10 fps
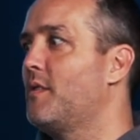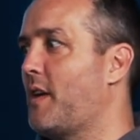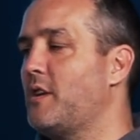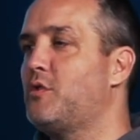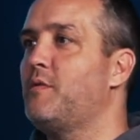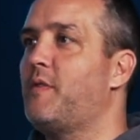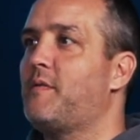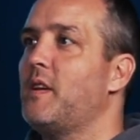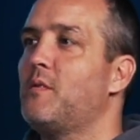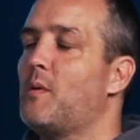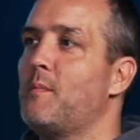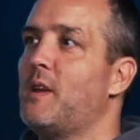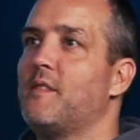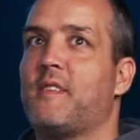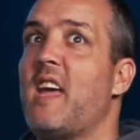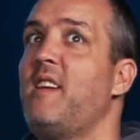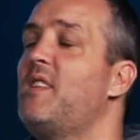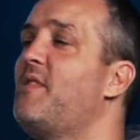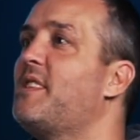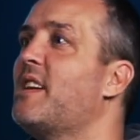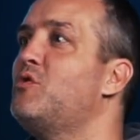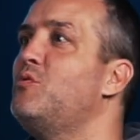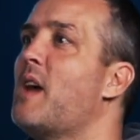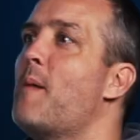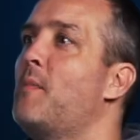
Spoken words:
takes you 15, 20 minutes. Even if it takes you 10